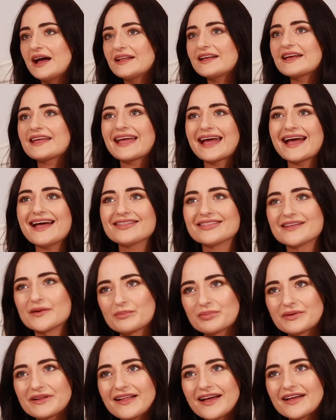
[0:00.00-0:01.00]
And again,
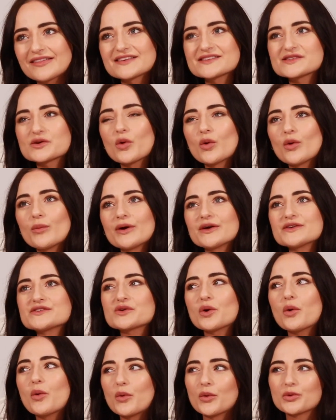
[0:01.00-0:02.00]
there'd be like this
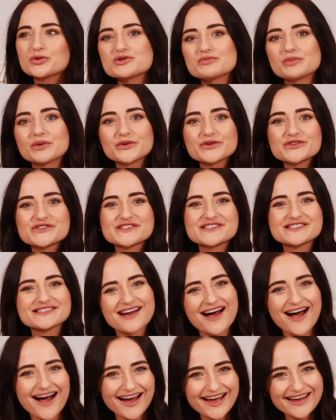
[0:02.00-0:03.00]
almost audible
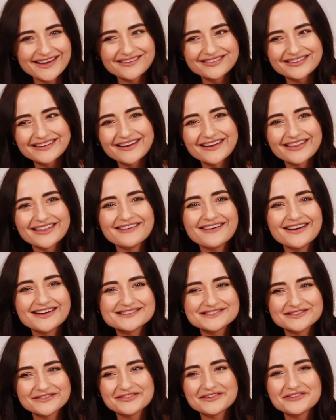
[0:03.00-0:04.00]
sigh on the other
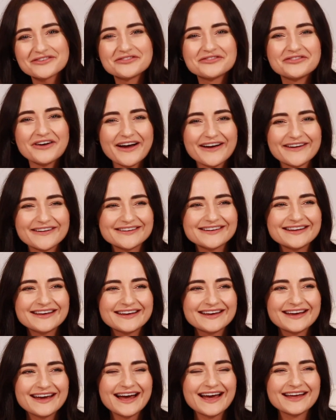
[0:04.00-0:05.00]
end of the phone.
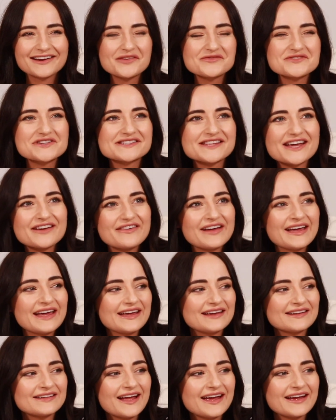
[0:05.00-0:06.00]
And I'm just over
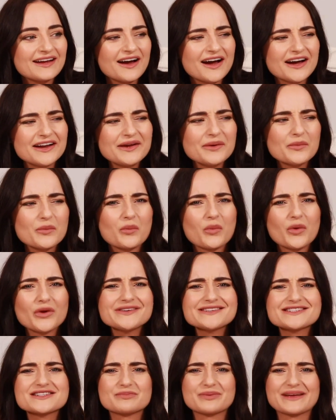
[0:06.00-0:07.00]
here like, I don't
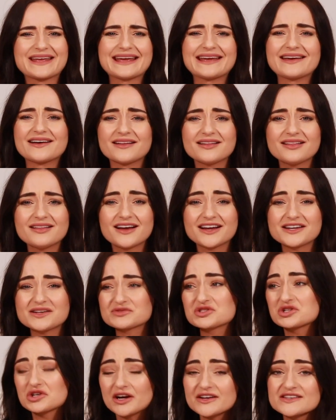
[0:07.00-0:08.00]
want to be ill. I
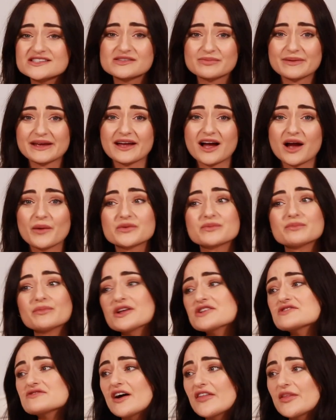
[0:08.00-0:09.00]
don't trust me. I would
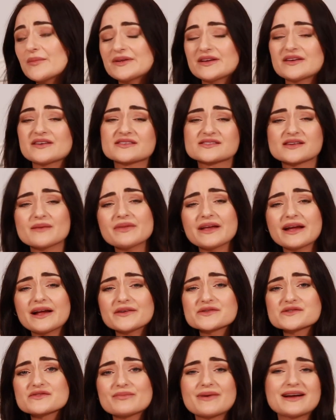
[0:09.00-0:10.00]
much rather be doing something
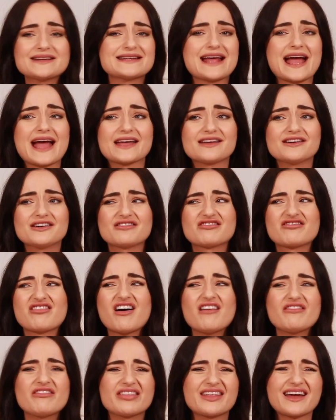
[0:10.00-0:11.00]
else with my day
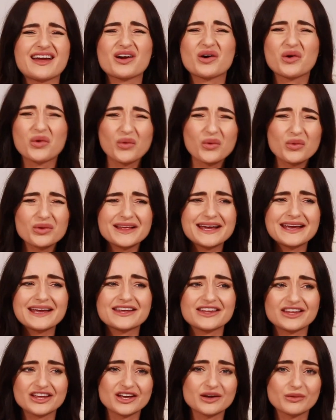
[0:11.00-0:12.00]
rather than
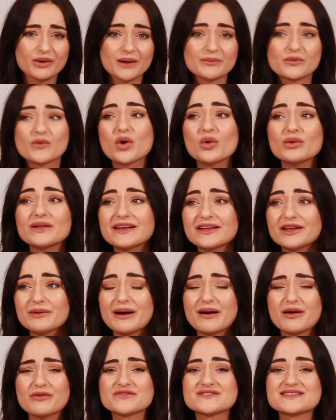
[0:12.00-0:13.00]
calling you. I'm calling you
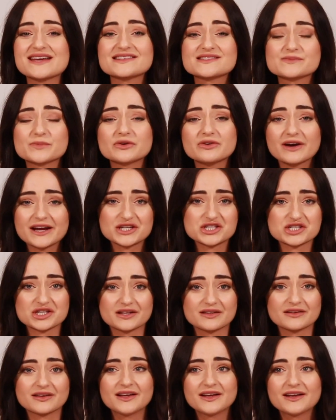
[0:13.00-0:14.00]
out of
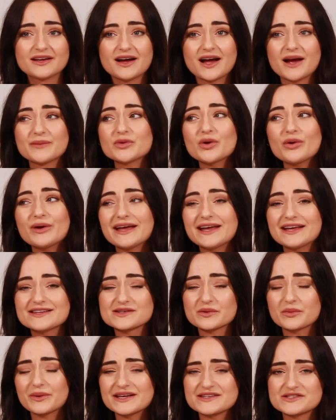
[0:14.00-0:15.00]
desperation. I'm not here
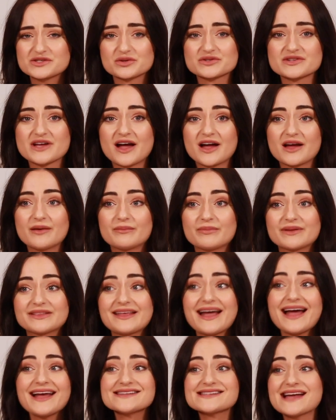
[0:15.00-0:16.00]
to waste your time. But
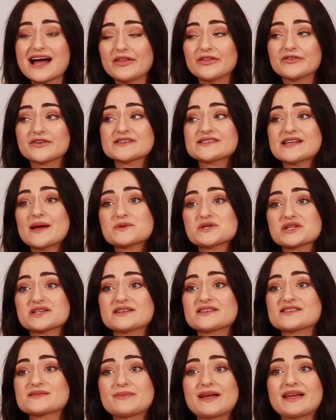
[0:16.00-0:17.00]
that is how the
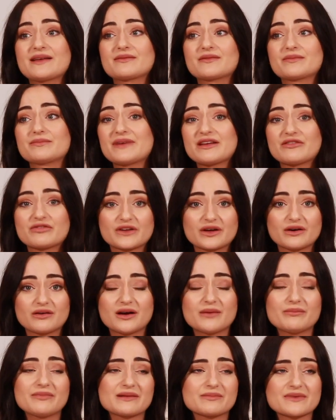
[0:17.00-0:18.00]
receptionists make me feel
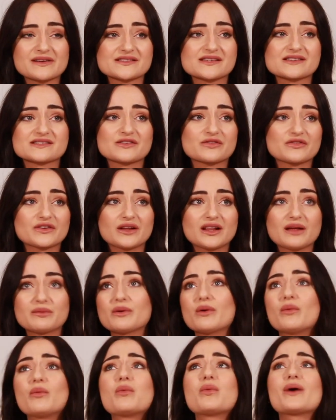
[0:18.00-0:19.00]
and made my sister feel, that
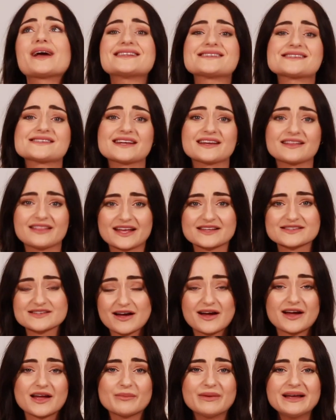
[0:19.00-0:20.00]
we were wasting their
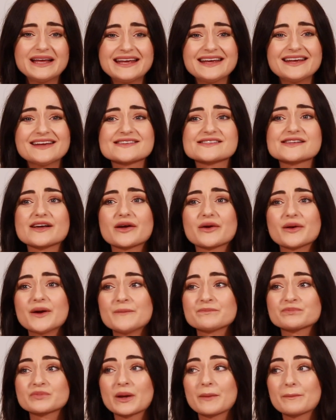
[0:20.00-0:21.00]
time. So
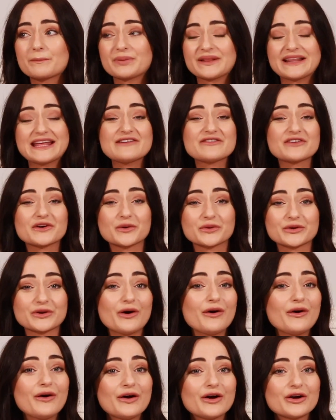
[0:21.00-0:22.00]
believe it or
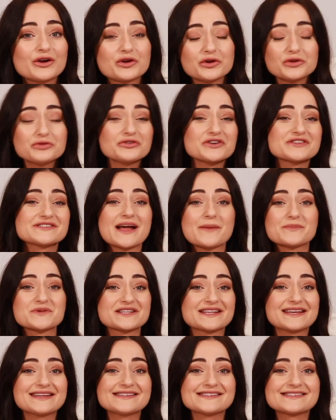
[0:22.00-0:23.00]
not, good
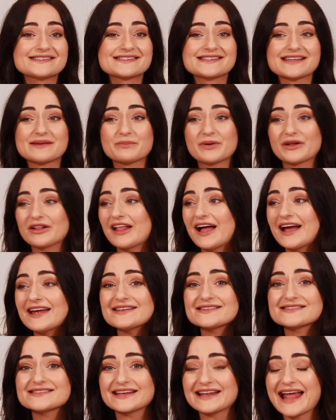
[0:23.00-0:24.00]
receptionists and
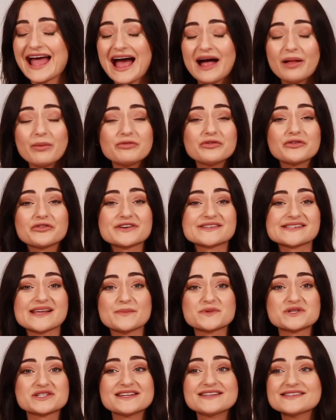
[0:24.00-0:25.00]
polite and helpful
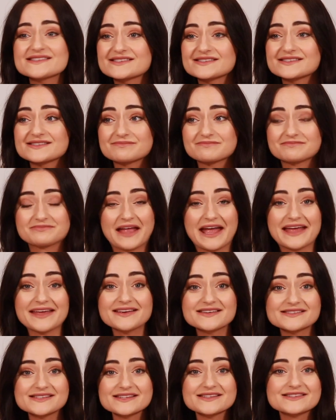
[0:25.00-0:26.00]
receptionists,
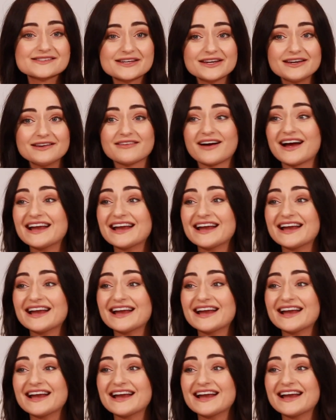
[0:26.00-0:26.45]
they exist too.